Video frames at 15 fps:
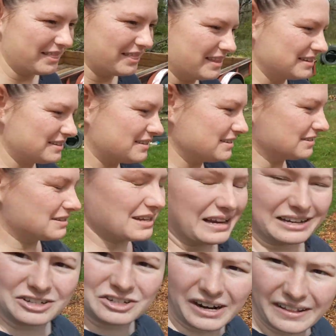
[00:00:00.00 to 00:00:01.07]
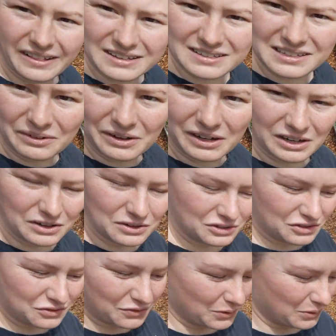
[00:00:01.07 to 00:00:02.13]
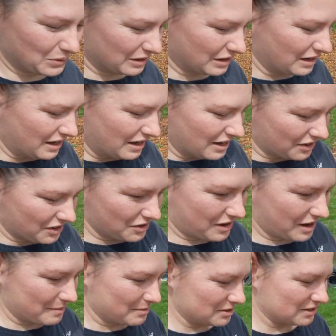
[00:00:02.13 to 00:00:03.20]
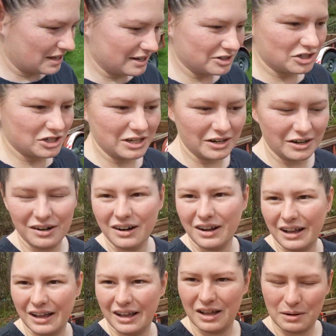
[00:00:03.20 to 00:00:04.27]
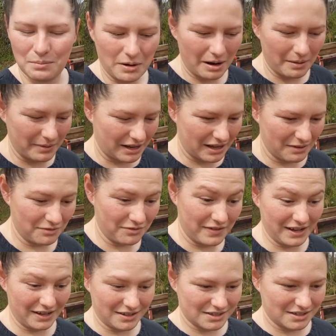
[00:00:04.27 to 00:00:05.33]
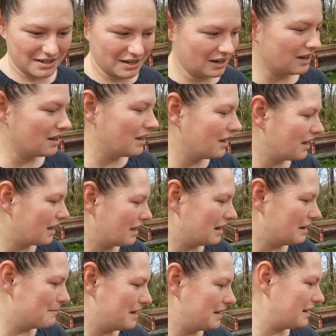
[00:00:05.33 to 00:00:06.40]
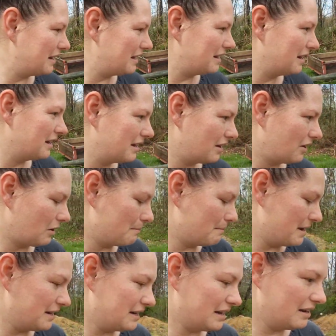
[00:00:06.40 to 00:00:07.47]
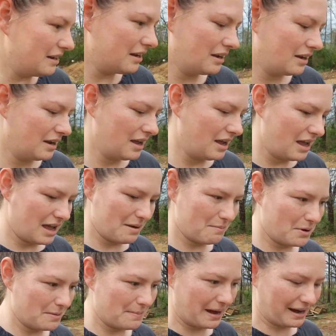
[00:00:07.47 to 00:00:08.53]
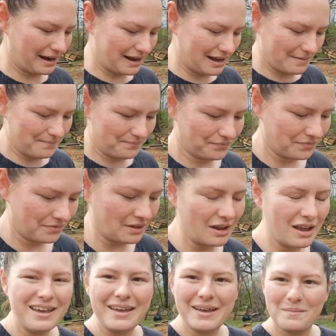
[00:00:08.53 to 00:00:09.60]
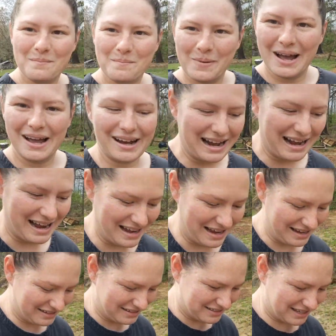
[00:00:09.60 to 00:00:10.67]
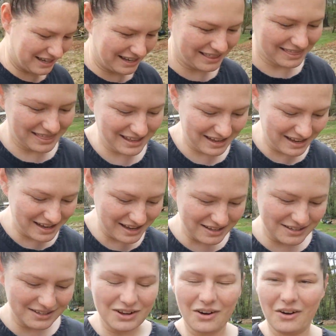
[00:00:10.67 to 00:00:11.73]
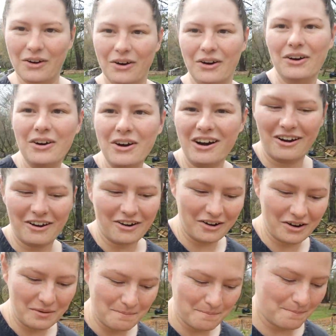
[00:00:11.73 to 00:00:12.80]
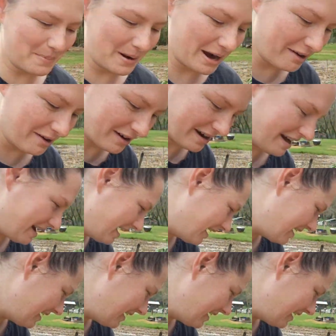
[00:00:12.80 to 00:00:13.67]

This is a trellis that we used for cucumbers last year to probably get fixed and mended and put back up. But guys, these are our berry